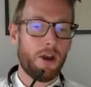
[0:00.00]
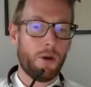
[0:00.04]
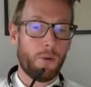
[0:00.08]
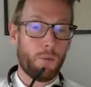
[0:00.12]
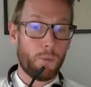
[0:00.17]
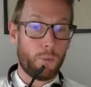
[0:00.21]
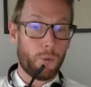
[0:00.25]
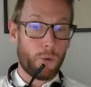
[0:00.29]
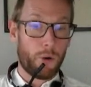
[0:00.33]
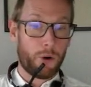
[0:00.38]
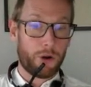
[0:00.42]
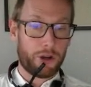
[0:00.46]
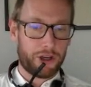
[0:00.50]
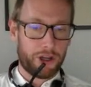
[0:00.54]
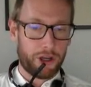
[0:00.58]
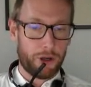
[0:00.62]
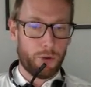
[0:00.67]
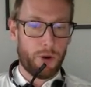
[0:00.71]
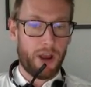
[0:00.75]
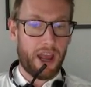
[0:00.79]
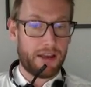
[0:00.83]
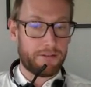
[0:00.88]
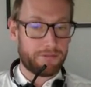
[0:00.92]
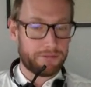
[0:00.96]
work you
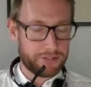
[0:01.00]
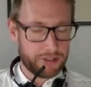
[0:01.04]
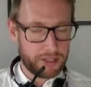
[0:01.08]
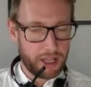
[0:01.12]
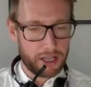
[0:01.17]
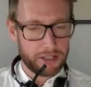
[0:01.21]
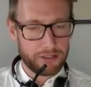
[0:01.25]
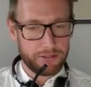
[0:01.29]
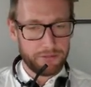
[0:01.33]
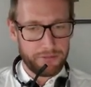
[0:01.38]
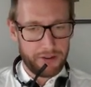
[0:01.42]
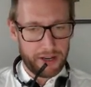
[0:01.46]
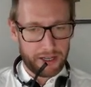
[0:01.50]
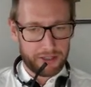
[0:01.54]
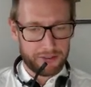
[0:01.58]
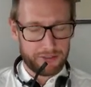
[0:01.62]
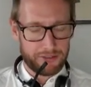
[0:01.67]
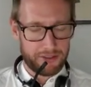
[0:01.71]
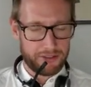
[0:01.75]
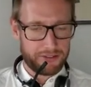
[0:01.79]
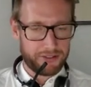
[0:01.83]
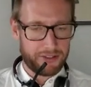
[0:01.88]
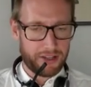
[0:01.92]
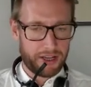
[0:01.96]
have done, the
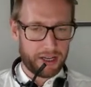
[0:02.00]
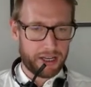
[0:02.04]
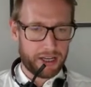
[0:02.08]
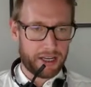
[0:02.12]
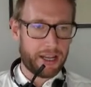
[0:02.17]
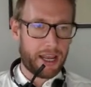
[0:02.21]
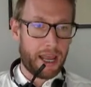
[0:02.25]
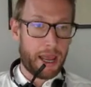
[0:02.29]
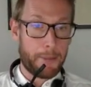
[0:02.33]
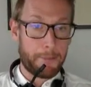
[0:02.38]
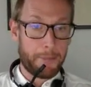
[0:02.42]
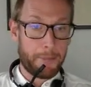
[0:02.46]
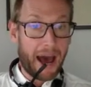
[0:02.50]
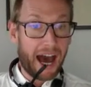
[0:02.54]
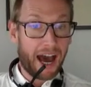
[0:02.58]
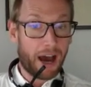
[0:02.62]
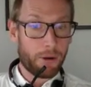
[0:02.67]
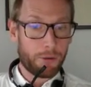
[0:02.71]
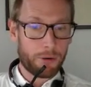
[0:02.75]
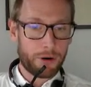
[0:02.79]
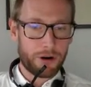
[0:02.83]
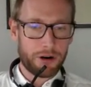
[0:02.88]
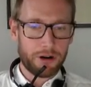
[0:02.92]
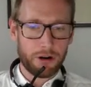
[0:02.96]
existing
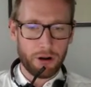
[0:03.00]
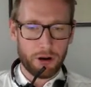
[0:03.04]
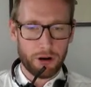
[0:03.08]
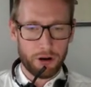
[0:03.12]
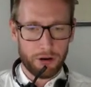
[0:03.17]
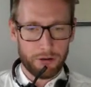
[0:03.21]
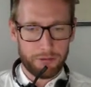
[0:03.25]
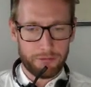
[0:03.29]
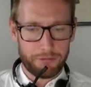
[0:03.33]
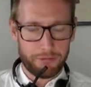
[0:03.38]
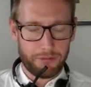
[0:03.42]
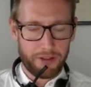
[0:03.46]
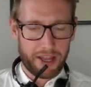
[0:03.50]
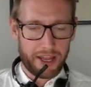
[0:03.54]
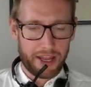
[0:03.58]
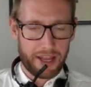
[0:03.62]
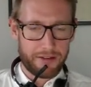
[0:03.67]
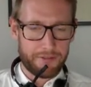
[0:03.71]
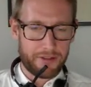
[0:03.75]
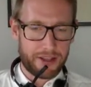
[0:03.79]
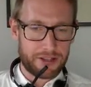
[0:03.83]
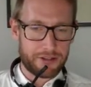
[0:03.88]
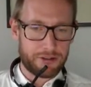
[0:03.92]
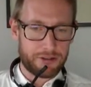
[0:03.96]
power of
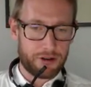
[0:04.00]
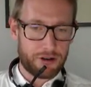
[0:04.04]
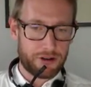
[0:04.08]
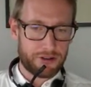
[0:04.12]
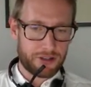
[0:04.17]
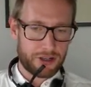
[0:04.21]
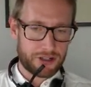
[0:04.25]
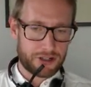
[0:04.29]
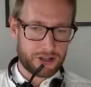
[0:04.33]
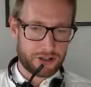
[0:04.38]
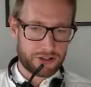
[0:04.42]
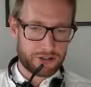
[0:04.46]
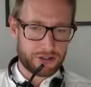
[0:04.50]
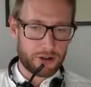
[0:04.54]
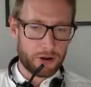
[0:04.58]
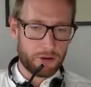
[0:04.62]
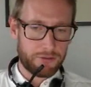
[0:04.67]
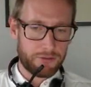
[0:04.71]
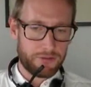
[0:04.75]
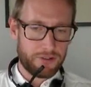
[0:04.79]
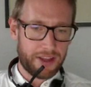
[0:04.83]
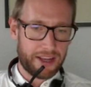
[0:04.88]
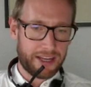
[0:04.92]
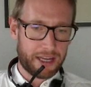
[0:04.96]
vendors such as
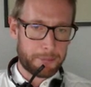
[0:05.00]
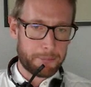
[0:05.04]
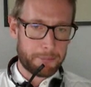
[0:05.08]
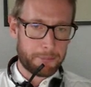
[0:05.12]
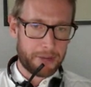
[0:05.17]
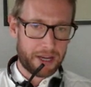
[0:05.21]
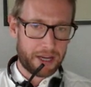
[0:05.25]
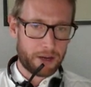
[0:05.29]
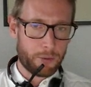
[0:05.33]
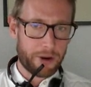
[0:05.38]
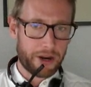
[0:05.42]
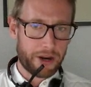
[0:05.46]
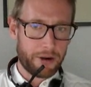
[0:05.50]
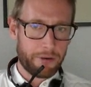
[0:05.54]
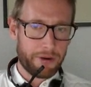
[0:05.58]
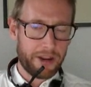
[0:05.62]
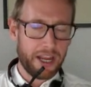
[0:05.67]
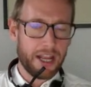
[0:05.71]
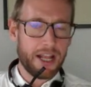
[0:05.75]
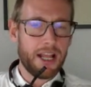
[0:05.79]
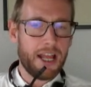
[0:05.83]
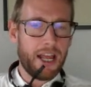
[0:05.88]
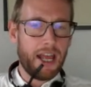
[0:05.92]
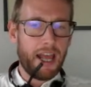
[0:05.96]
Snowflake and BigQuery.
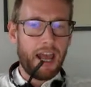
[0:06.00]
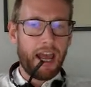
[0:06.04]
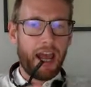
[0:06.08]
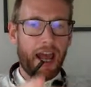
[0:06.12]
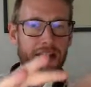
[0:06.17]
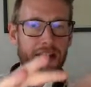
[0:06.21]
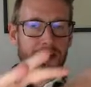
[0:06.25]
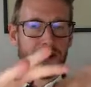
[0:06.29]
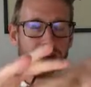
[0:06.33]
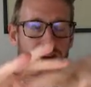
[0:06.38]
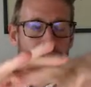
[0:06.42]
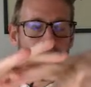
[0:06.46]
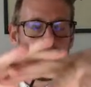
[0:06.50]
And you can